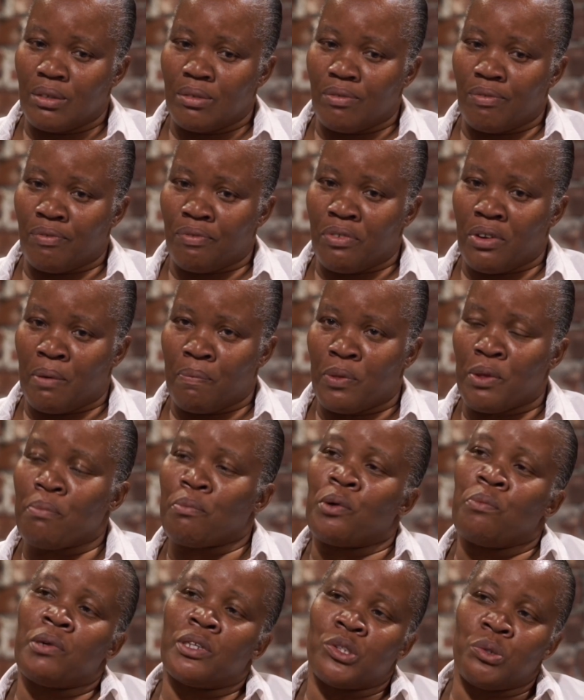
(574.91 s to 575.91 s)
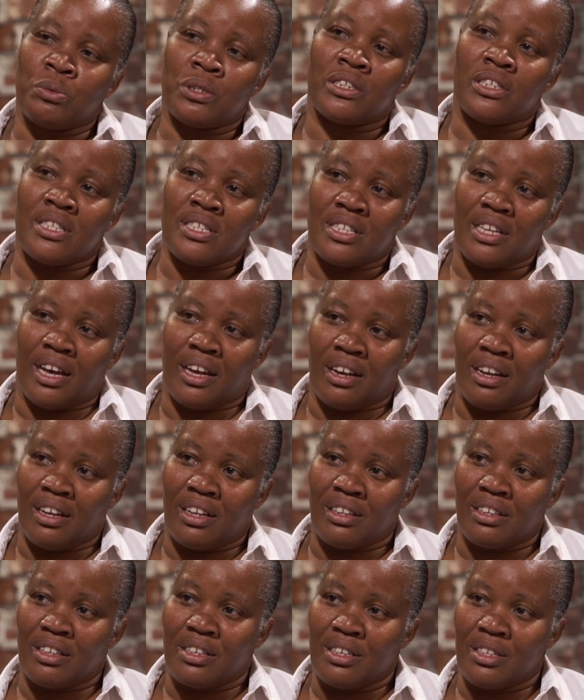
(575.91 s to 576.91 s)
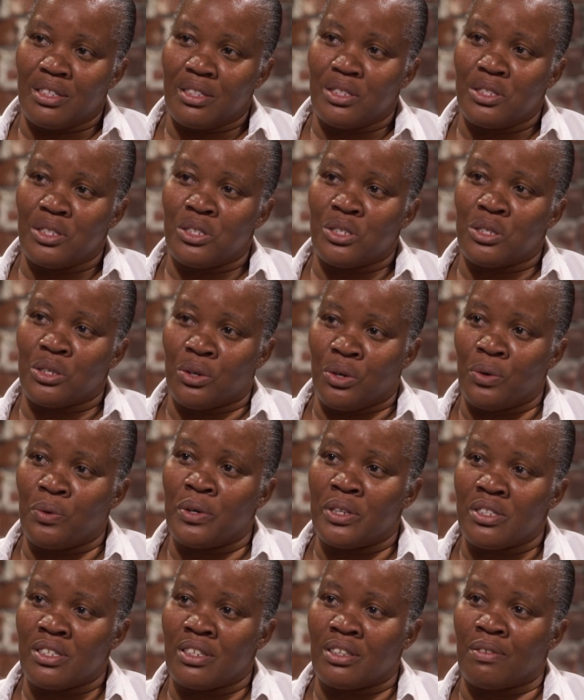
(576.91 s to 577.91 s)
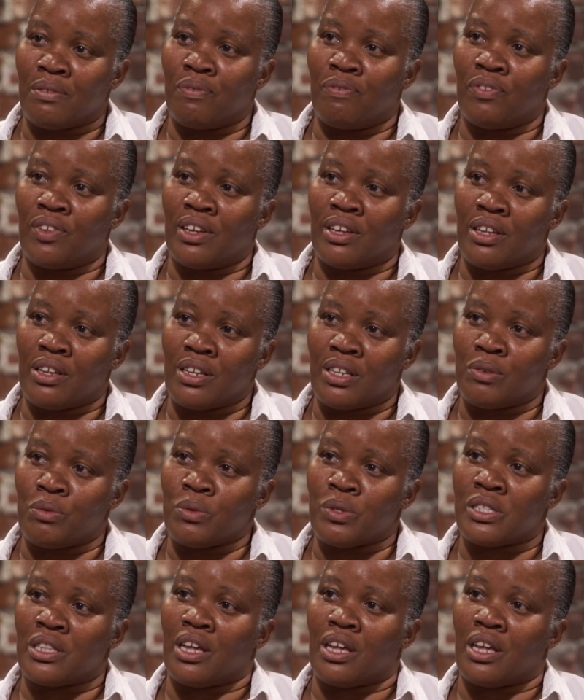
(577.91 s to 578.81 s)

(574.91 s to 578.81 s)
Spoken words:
from the moment we decided to go into the field, it was